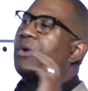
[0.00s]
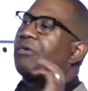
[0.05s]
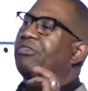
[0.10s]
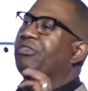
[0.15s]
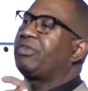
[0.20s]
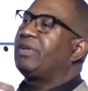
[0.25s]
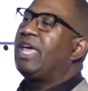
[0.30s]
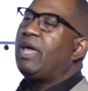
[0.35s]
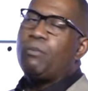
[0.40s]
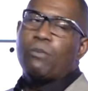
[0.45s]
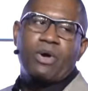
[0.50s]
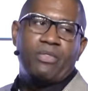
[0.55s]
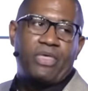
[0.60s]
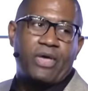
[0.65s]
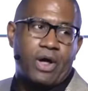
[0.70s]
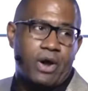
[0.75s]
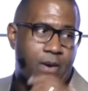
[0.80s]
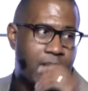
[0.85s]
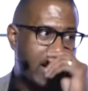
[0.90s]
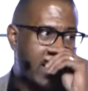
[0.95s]
sleep with
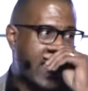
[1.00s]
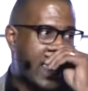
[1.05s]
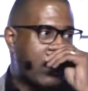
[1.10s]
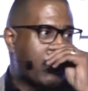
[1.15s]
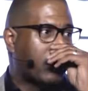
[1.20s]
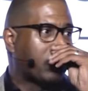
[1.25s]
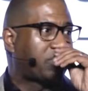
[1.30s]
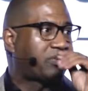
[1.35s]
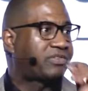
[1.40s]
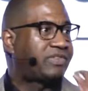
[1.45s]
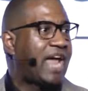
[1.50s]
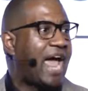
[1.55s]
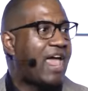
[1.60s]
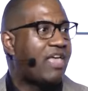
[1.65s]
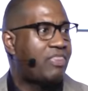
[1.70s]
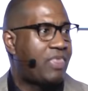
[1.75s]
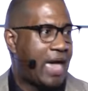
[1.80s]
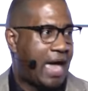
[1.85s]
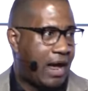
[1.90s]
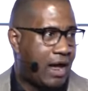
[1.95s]
her, and he will
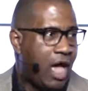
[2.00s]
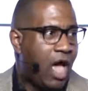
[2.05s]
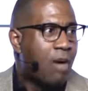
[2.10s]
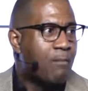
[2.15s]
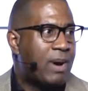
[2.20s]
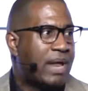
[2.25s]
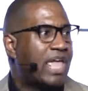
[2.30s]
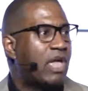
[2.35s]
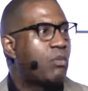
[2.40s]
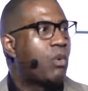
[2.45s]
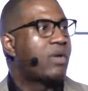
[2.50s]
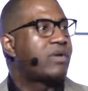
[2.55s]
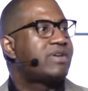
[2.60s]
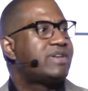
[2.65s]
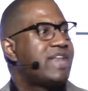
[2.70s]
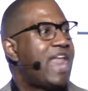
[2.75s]
stay there, but he will